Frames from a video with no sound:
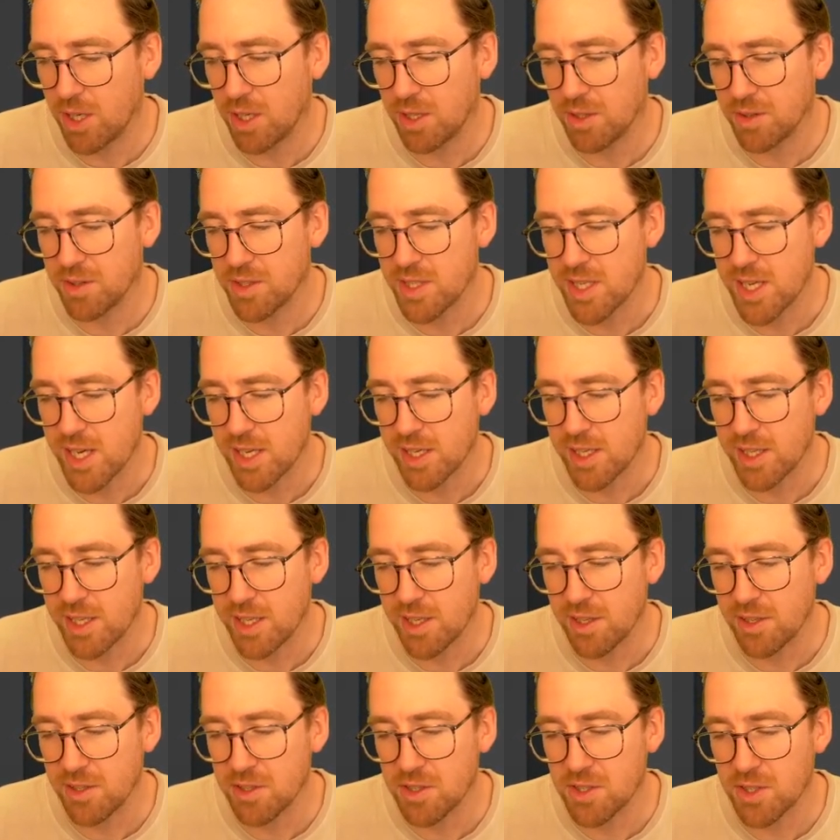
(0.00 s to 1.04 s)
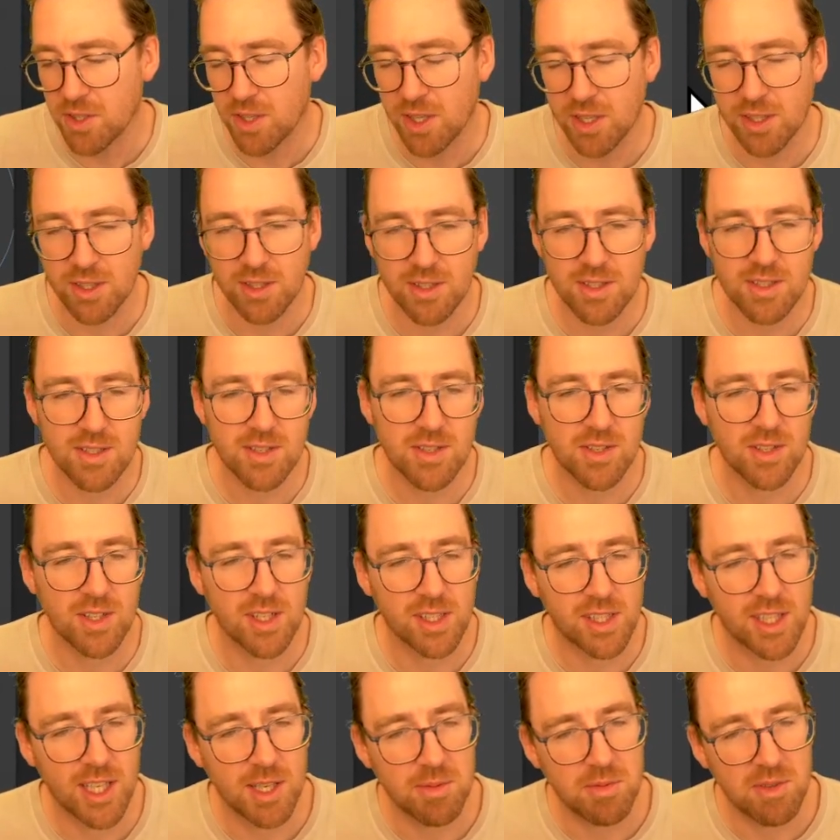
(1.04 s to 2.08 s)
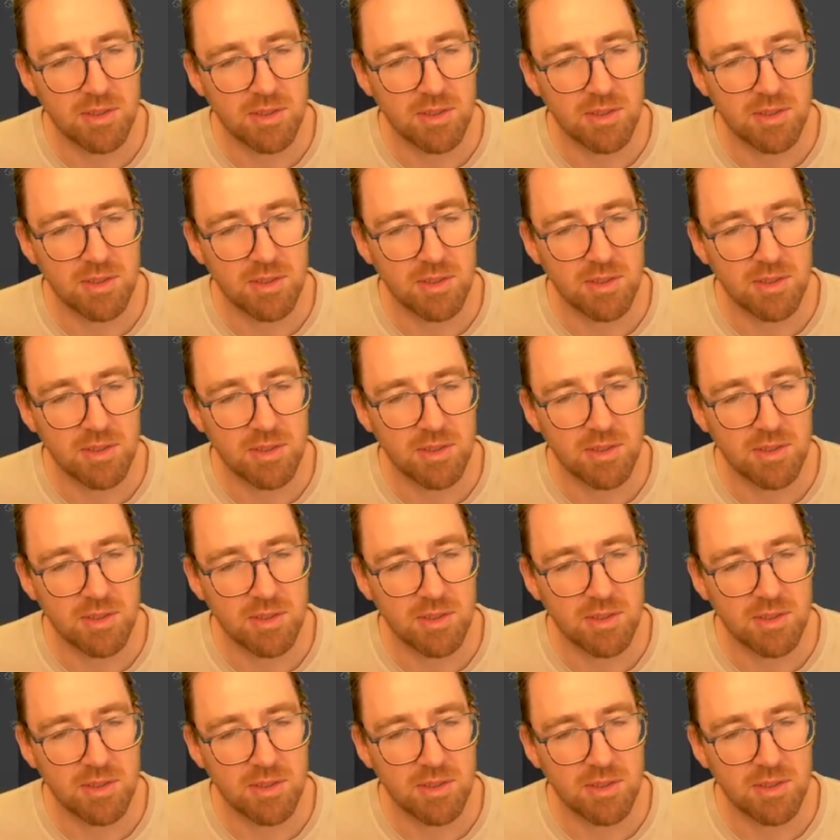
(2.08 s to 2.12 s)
down here and try and keep your